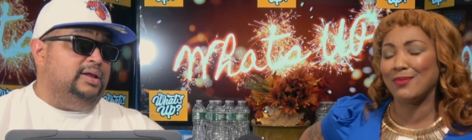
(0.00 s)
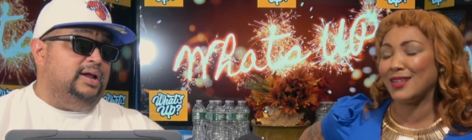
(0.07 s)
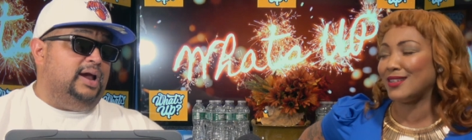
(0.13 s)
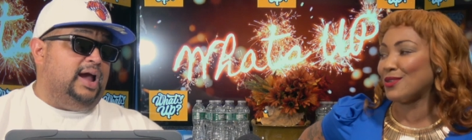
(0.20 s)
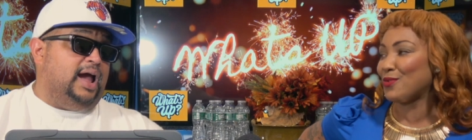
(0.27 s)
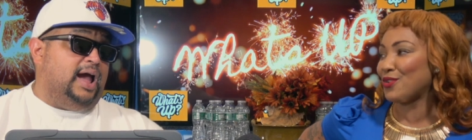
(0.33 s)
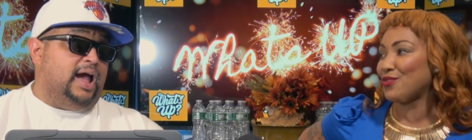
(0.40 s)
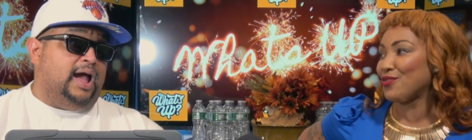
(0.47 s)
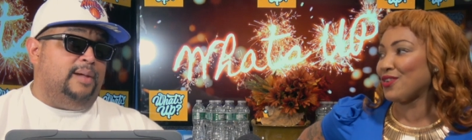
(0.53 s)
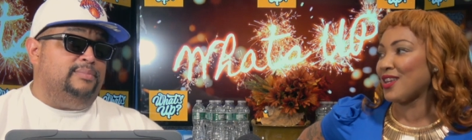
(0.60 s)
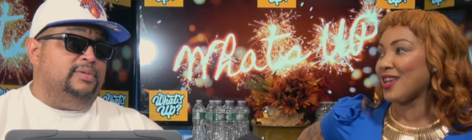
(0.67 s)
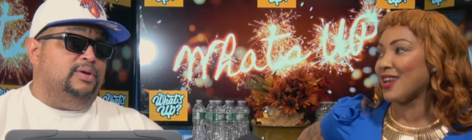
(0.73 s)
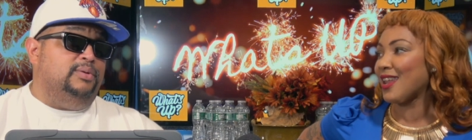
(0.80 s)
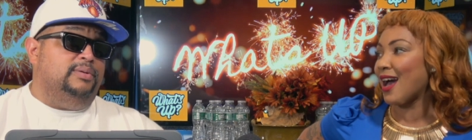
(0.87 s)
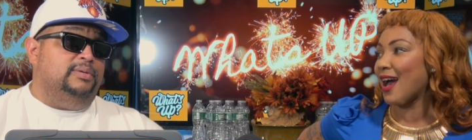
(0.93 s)
Speaker 1: to be doing. You I
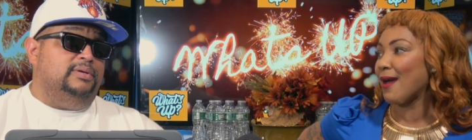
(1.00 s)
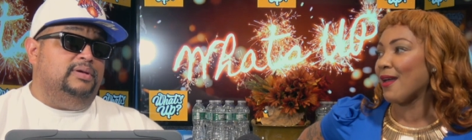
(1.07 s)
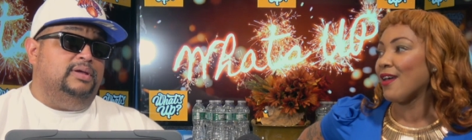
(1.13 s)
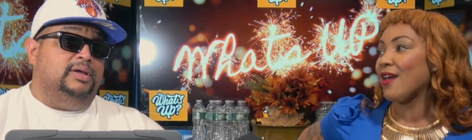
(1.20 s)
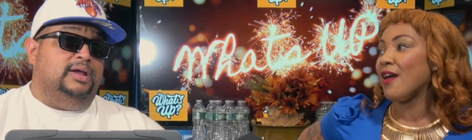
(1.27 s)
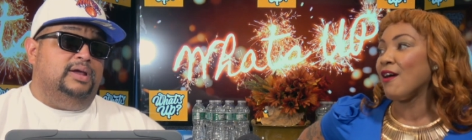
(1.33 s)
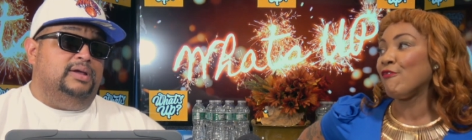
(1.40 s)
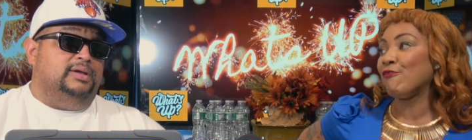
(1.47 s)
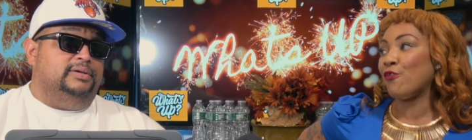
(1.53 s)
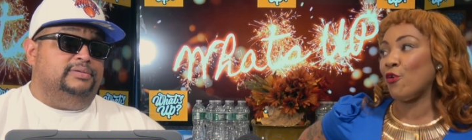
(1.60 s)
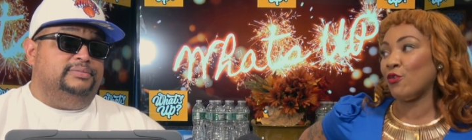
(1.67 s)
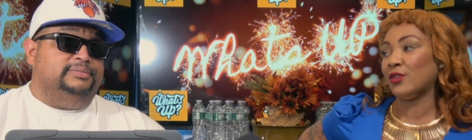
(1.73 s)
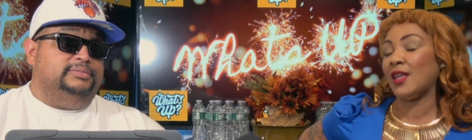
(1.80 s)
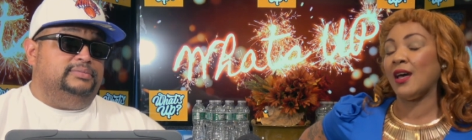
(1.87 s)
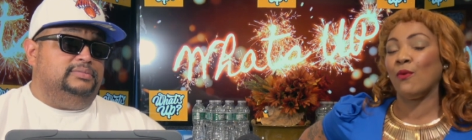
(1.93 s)
cannot mean,
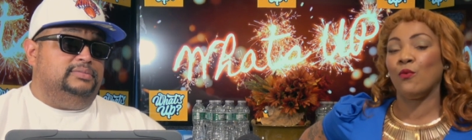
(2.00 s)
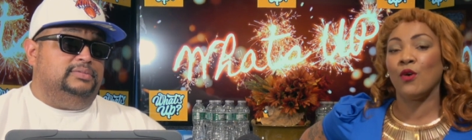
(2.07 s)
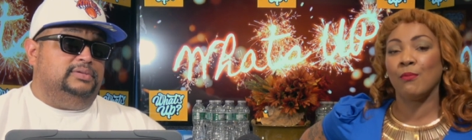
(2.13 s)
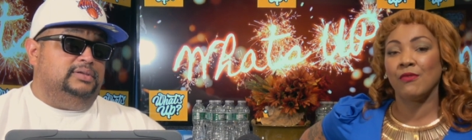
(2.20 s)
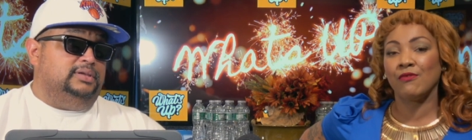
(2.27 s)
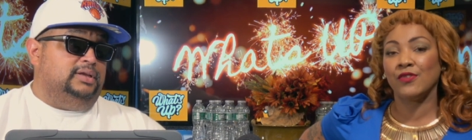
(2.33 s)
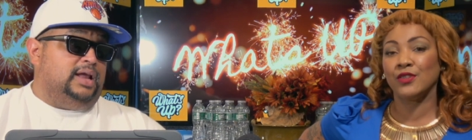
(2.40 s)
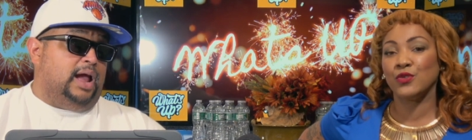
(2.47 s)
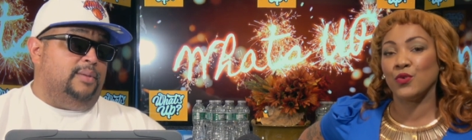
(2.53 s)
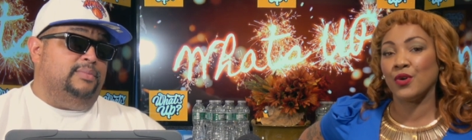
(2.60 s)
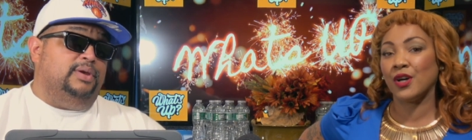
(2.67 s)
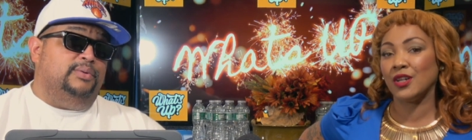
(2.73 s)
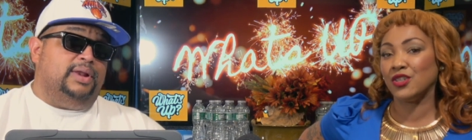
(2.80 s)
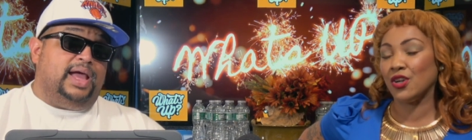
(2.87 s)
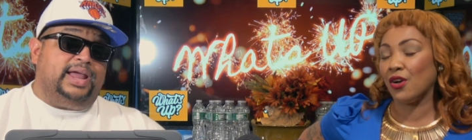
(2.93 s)
fault that woman for doing. I
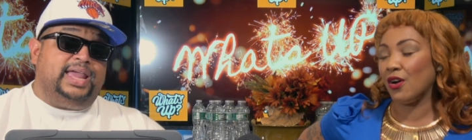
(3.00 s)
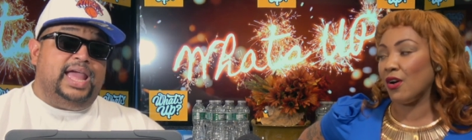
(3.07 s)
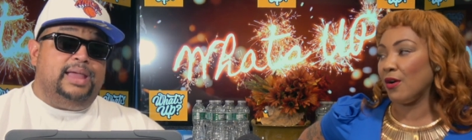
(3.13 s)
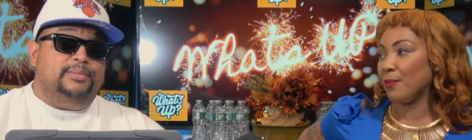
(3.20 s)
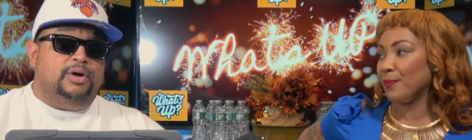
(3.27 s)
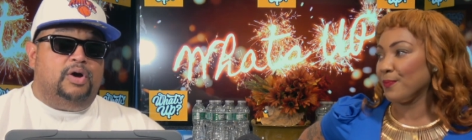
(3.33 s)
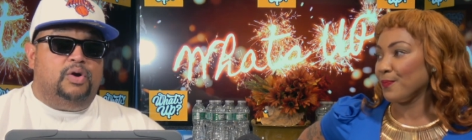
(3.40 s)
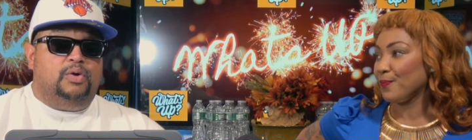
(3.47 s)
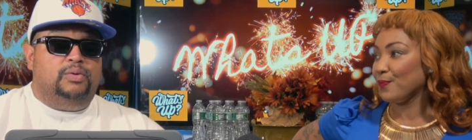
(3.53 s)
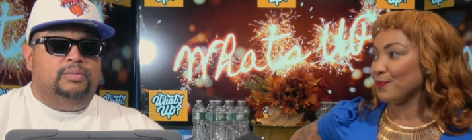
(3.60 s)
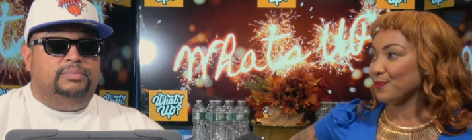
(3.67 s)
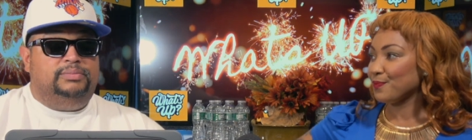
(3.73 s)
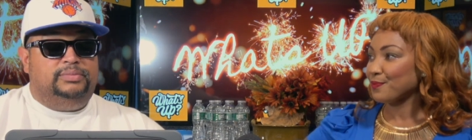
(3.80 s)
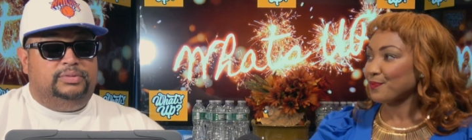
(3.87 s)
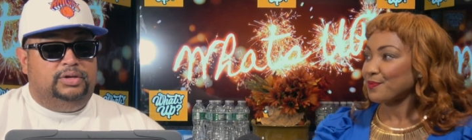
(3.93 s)
mean, when job. I came
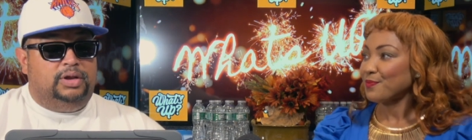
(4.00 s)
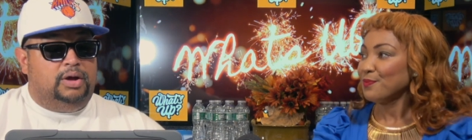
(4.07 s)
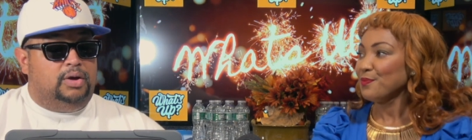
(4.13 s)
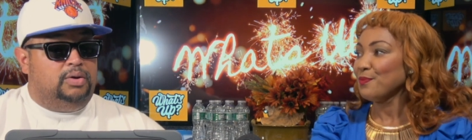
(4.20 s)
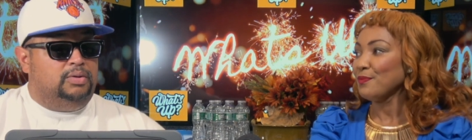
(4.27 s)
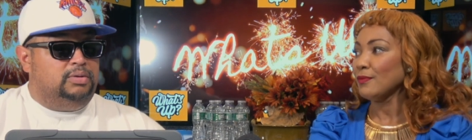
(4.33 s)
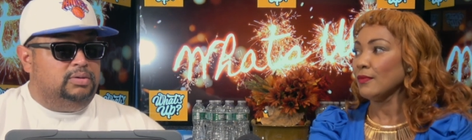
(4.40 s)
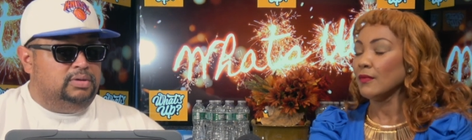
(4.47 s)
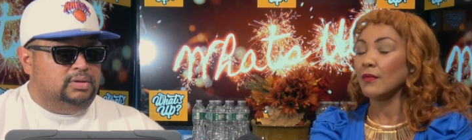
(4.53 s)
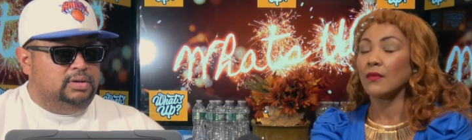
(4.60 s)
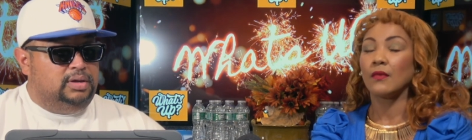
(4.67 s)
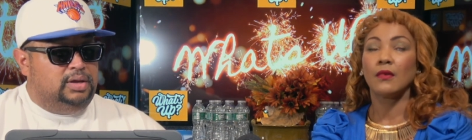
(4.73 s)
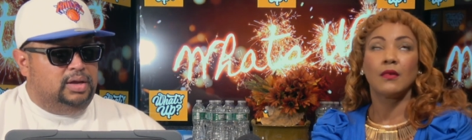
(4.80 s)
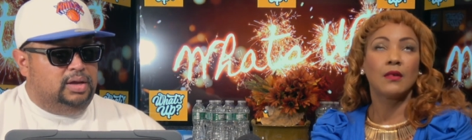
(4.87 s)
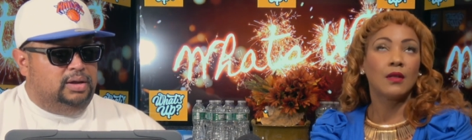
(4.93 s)
Speaker 2: home, you know,
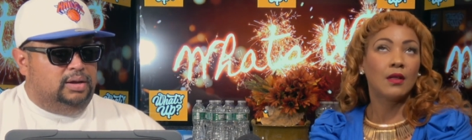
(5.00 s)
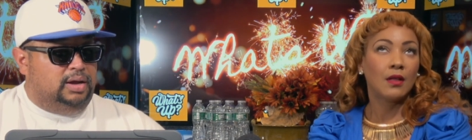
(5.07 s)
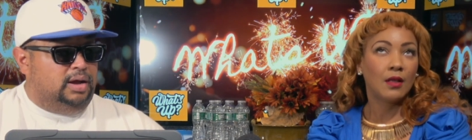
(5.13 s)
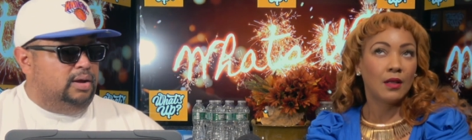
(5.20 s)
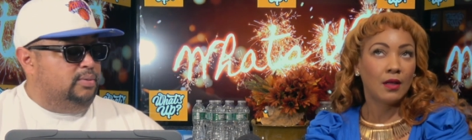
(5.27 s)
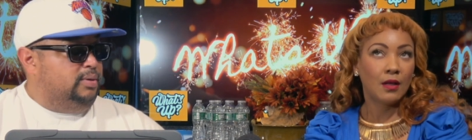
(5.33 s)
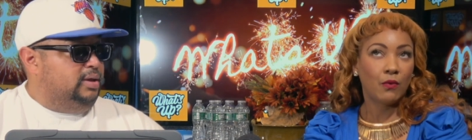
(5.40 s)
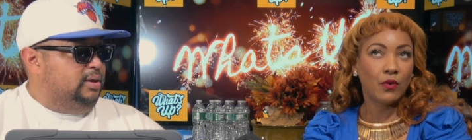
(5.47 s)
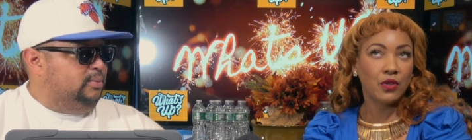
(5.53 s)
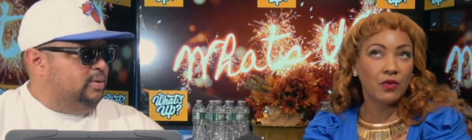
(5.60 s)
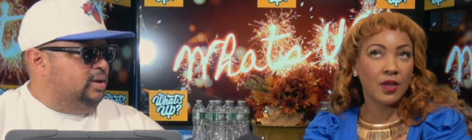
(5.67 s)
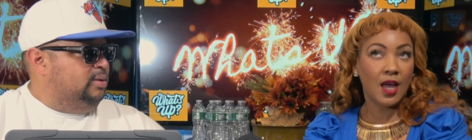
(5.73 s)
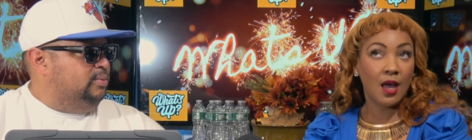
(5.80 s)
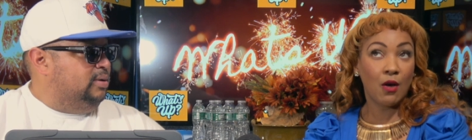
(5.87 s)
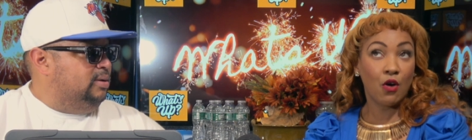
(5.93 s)
uh, what, when
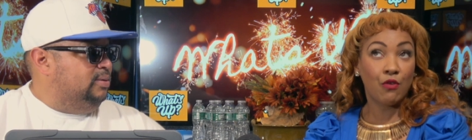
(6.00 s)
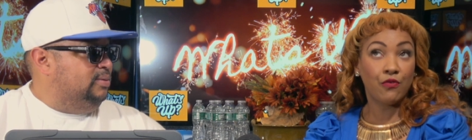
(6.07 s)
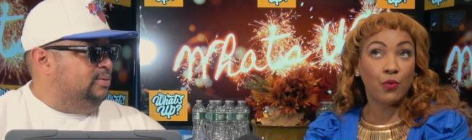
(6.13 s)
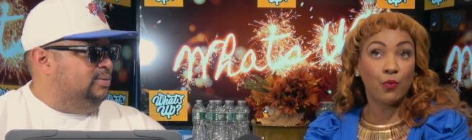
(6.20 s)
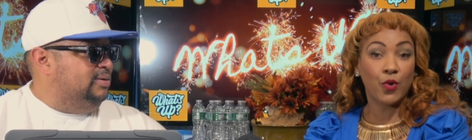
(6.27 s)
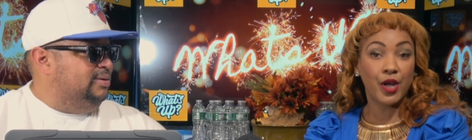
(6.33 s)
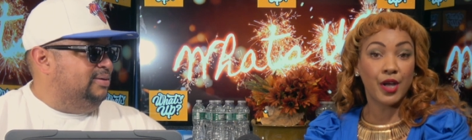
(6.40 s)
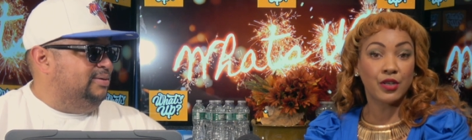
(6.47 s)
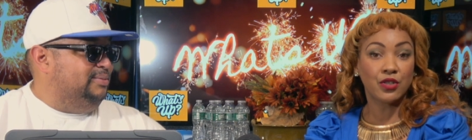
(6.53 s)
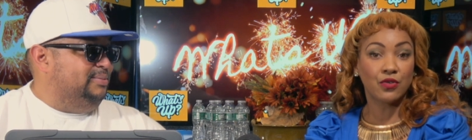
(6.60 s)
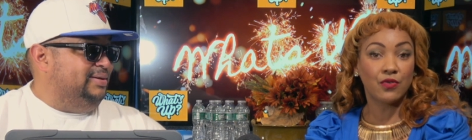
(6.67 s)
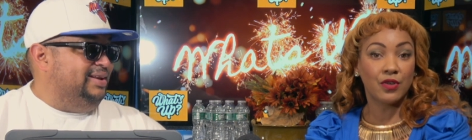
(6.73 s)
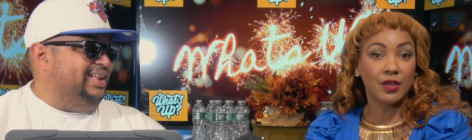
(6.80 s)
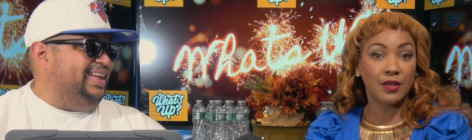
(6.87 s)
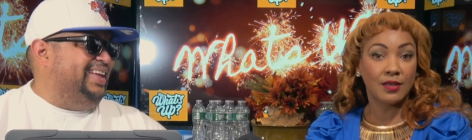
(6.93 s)
you, what, came
Speaker 1: home from where,
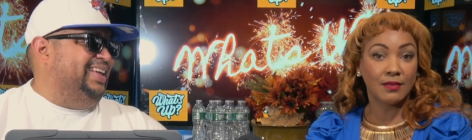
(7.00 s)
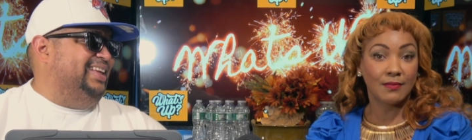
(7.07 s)
Shawn?